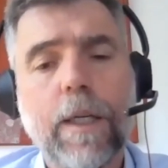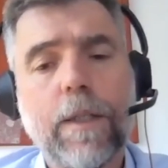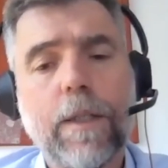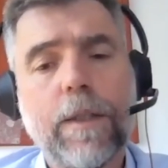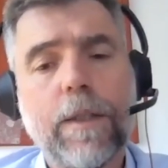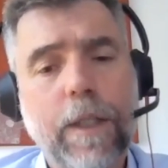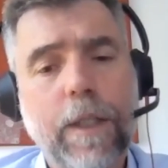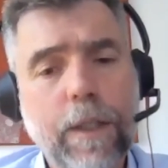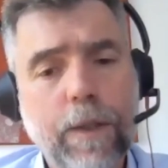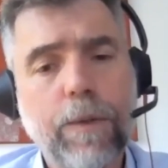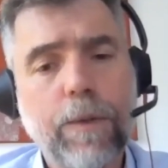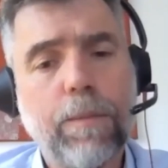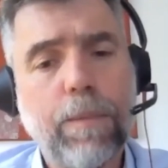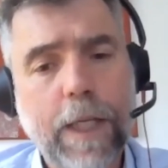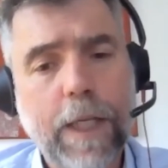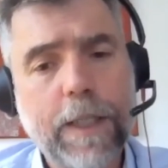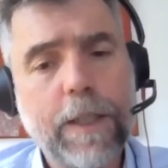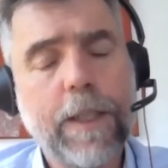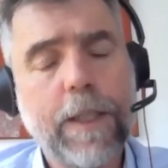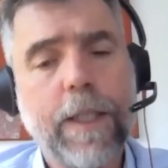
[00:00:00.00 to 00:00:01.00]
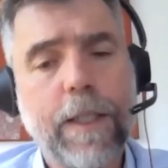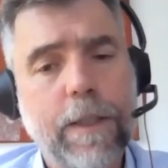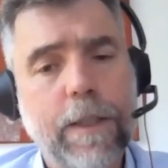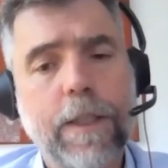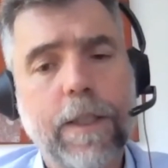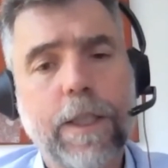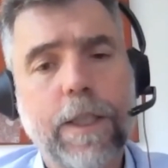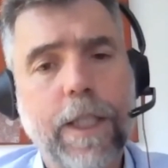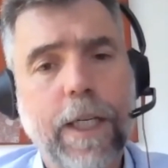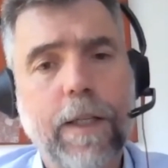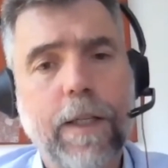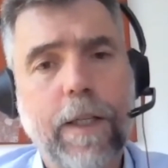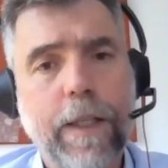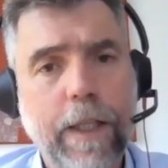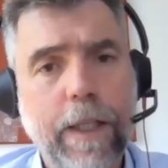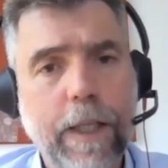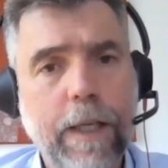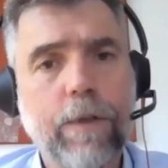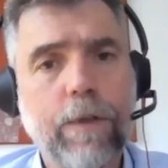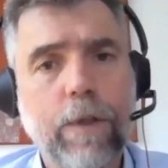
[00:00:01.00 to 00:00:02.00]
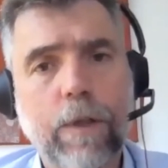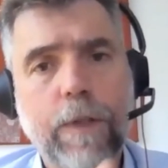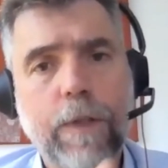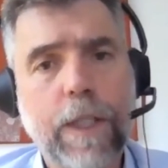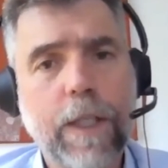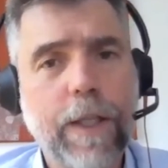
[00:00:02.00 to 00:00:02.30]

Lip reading: So you do a blood test and check the level of it,